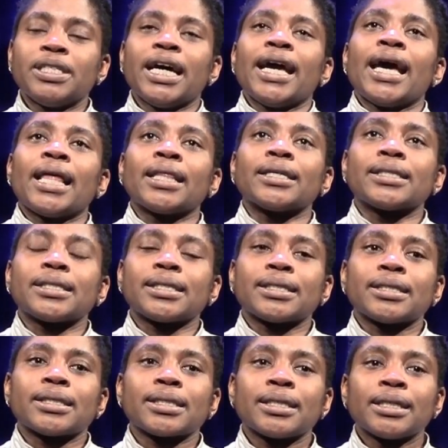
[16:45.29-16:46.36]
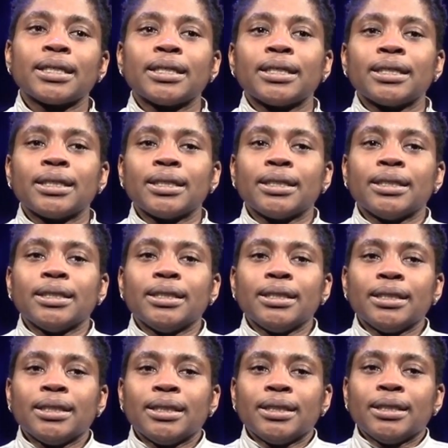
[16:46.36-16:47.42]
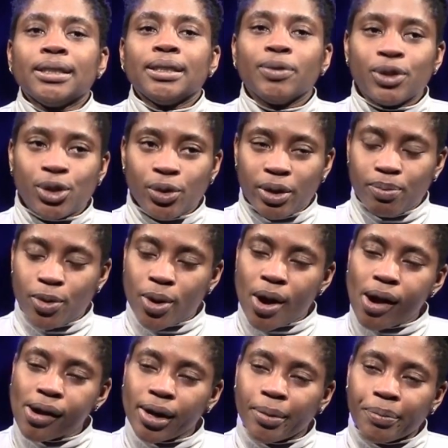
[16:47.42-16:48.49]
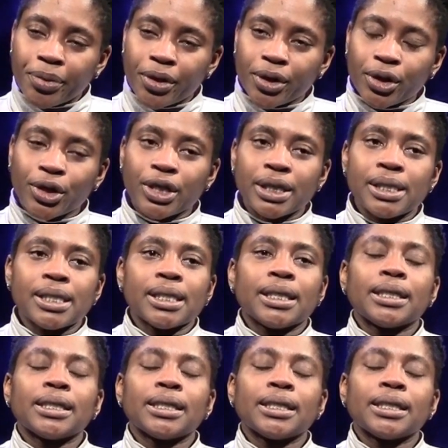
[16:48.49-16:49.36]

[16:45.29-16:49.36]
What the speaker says: dialysis. It was doing more harm than good.